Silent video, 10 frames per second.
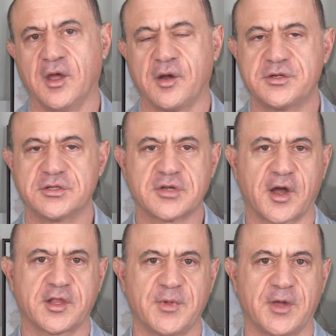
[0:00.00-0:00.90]
could you
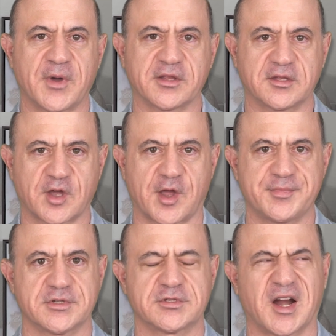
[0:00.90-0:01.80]
talk to me about the
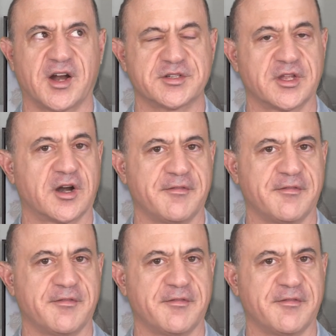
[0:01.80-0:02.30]
types of storage that are